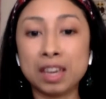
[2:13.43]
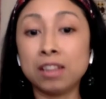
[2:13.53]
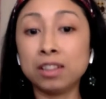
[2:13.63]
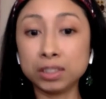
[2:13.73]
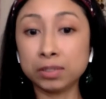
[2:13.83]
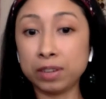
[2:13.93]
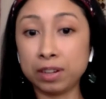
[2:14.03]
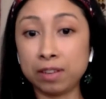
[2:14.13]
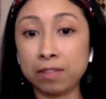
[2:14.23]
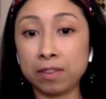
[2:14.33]
It looks
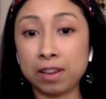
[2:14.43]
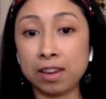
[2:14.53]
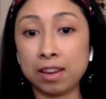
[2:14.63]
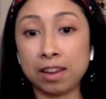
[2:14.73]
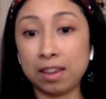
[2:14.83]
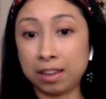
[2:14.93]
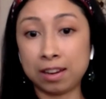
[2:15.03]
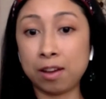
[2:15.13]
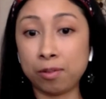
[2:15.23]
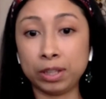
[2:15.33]
very fun, and I
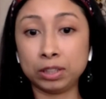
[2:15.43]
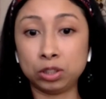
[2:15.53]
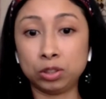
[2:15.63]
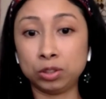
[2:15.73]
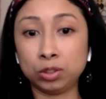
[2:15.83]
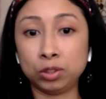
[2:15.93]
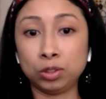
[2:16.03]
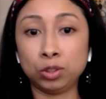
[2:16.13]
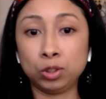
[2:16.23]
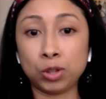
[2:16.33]
cannot wait to
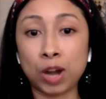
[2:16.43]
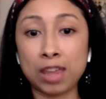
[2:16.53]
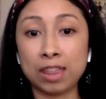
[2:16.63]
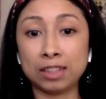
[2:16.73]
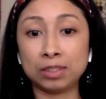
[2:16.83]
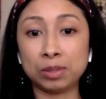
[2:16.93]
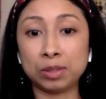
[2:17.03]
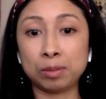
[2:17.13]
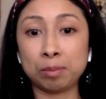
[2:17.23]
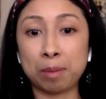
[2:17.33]
to try this
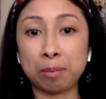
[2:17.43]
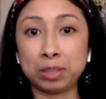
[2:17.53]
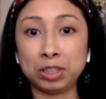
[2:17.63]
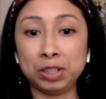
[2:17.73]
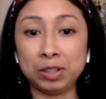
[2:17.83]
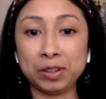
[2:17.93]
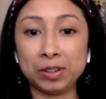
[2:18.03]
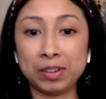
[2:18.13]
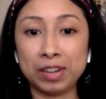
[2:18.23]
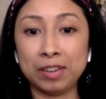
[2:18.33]
with Papa
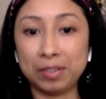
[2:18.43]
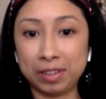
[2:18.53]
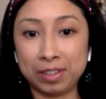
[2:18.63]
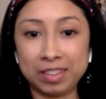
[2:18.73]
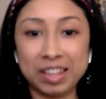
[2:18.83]
Chico. I know he'll